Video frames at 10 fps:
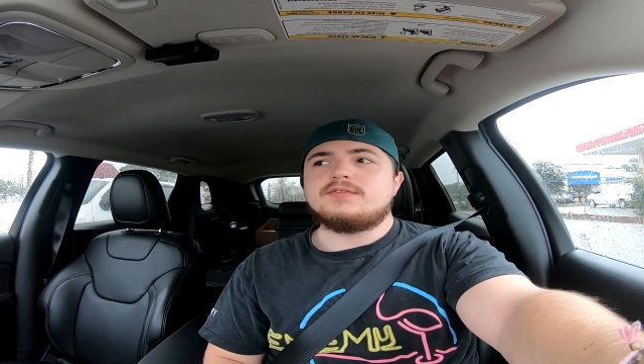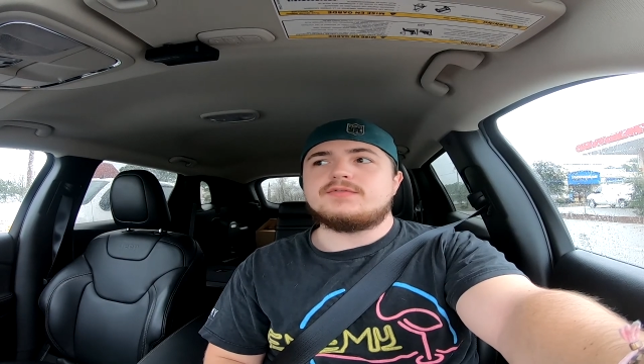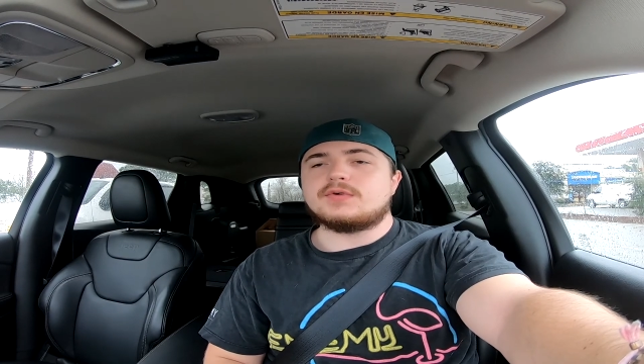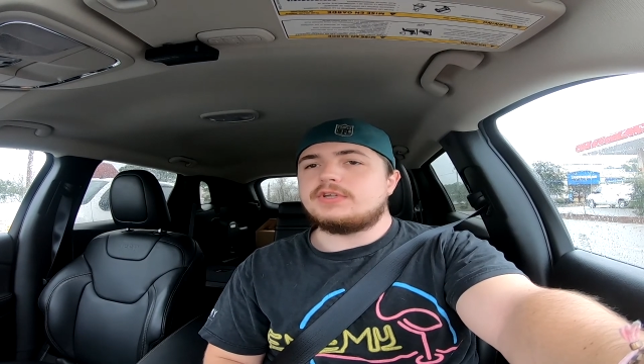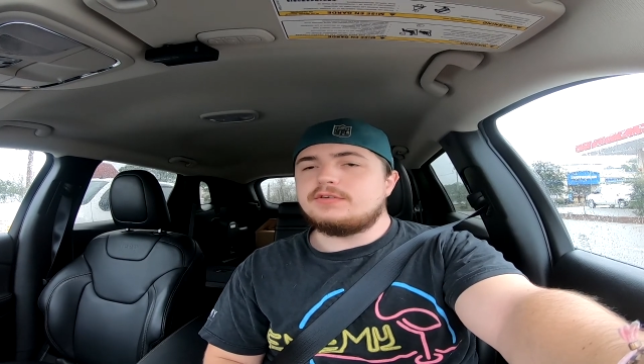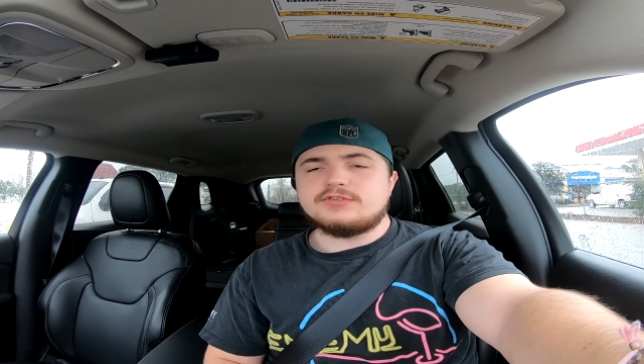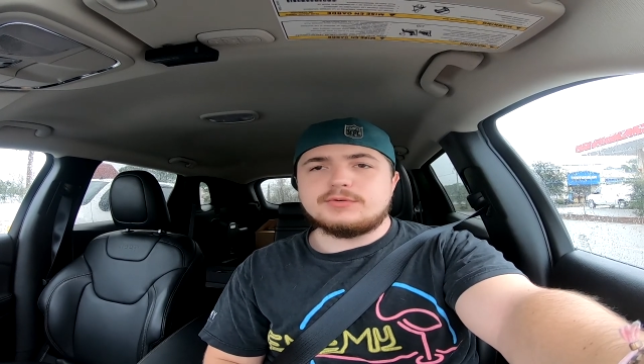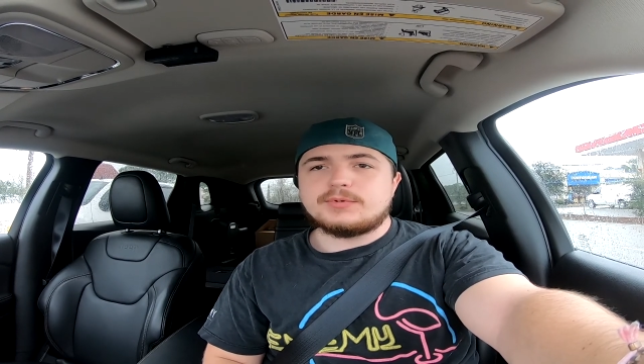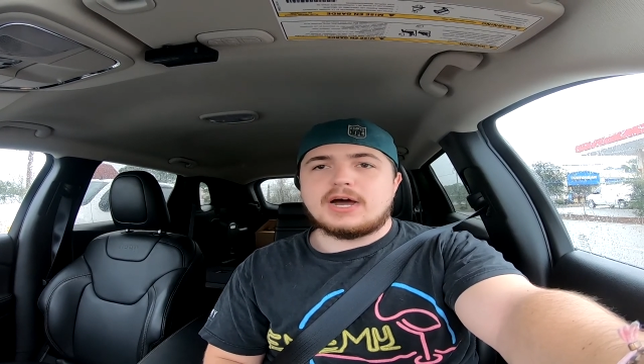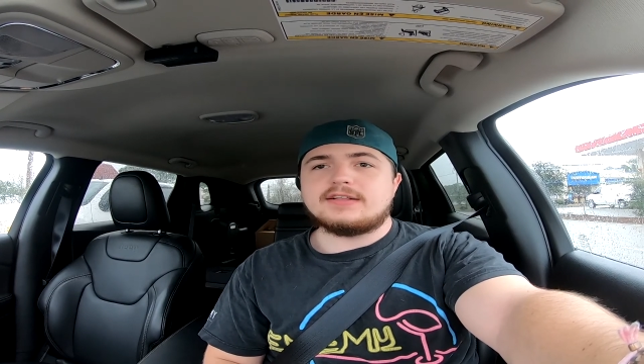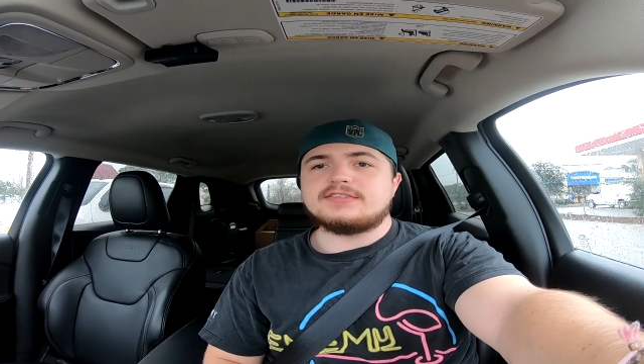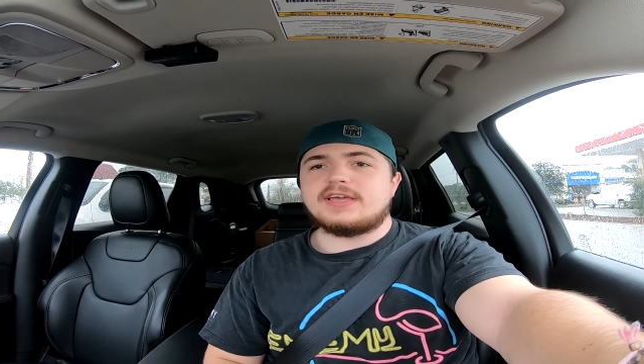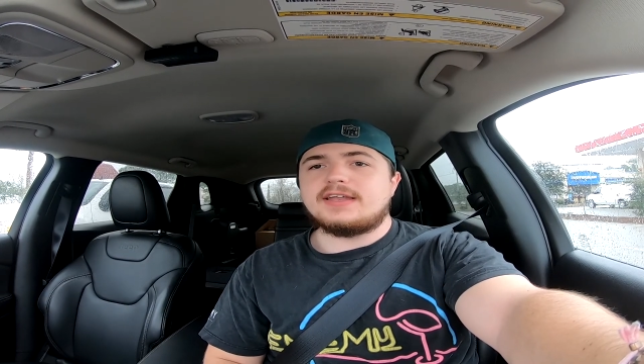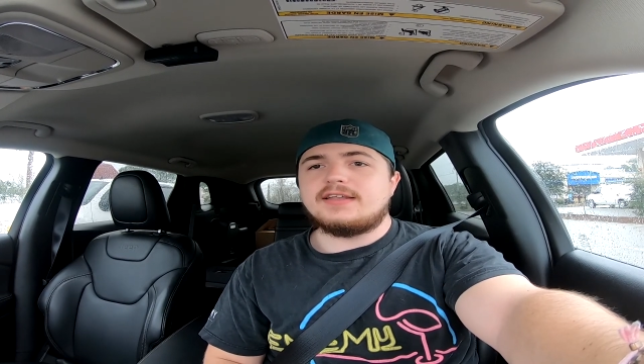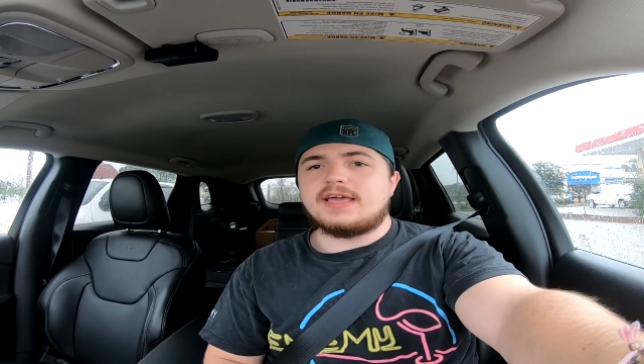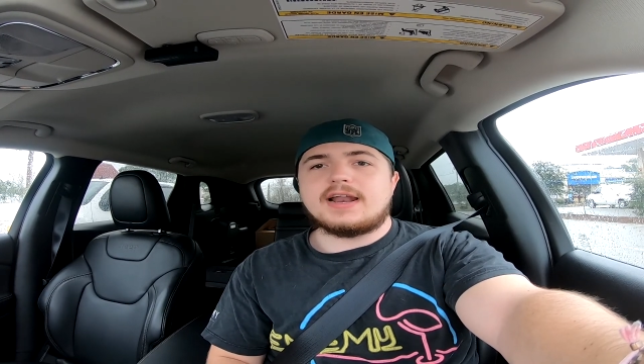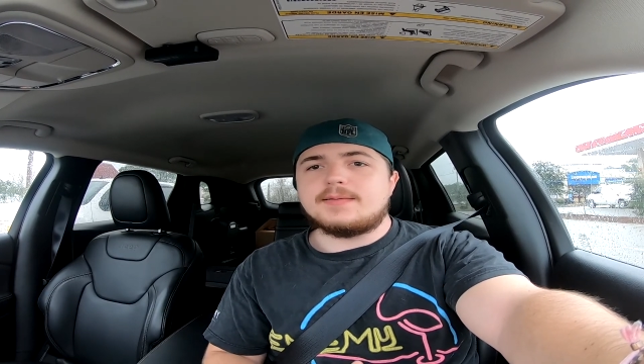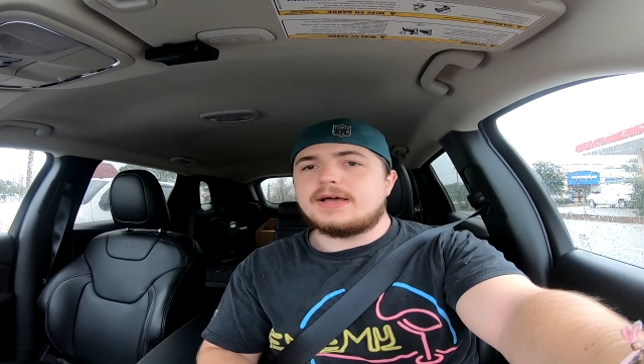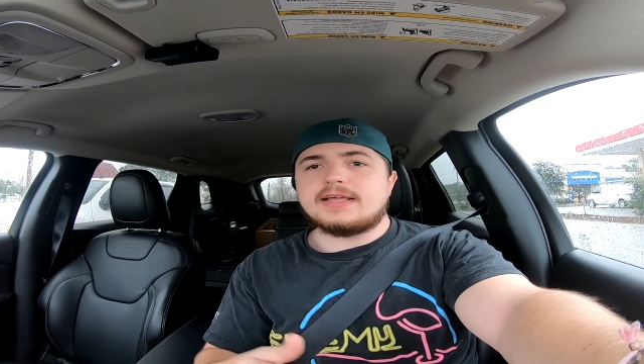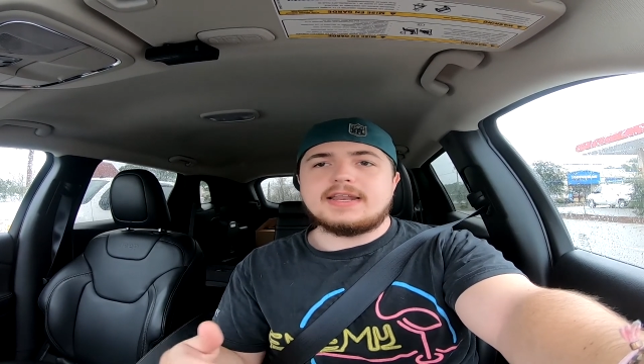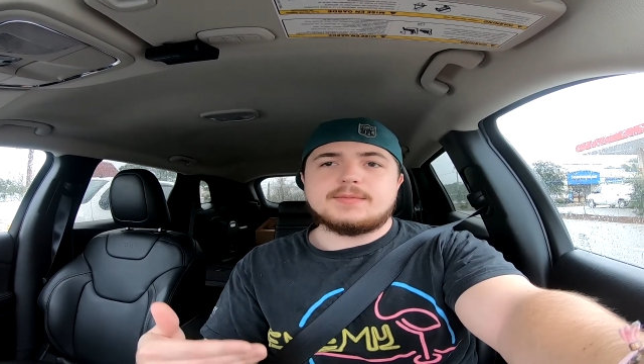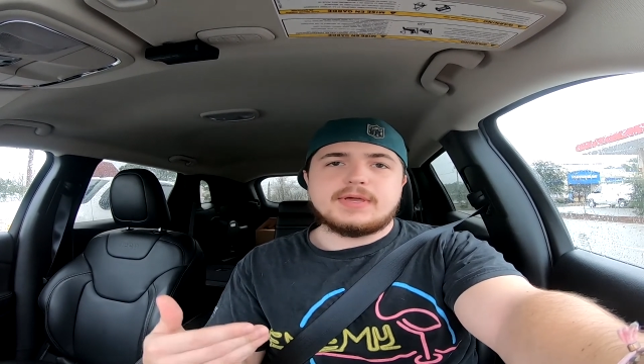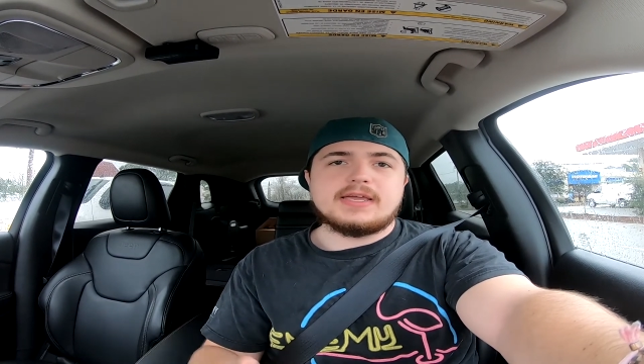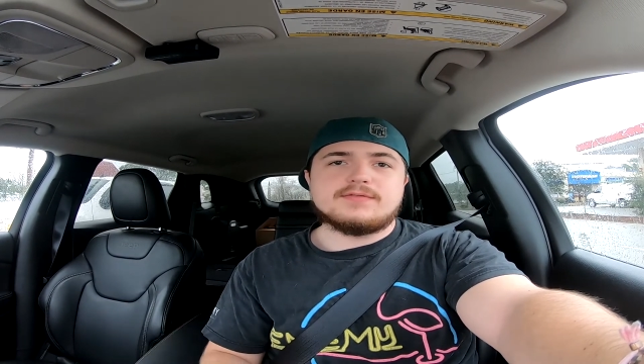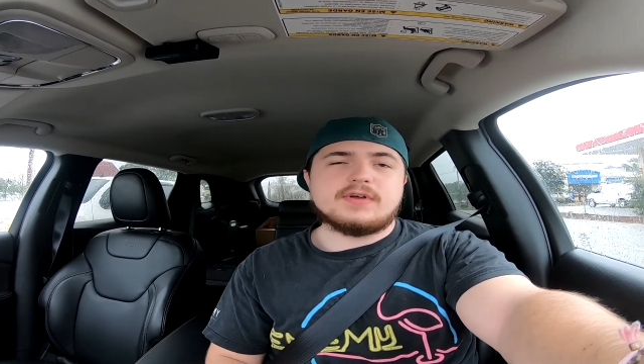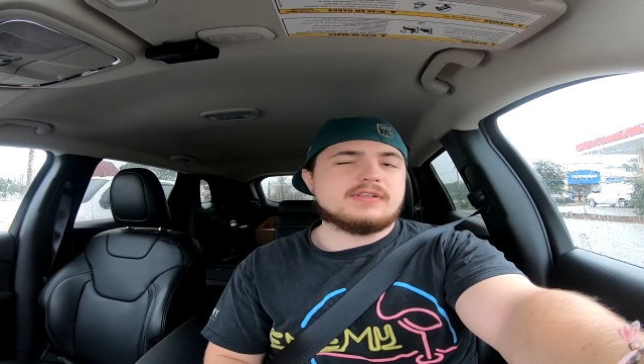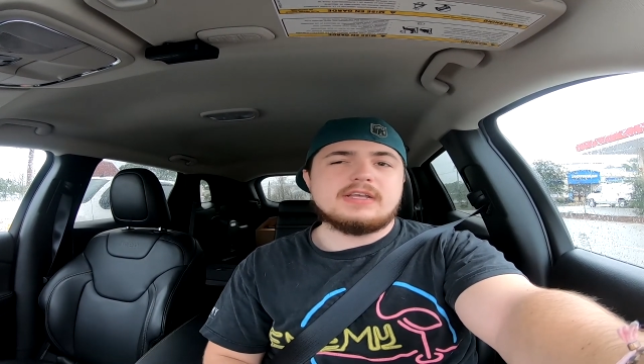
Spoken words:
for YouTube content and I'm not getting paid for it?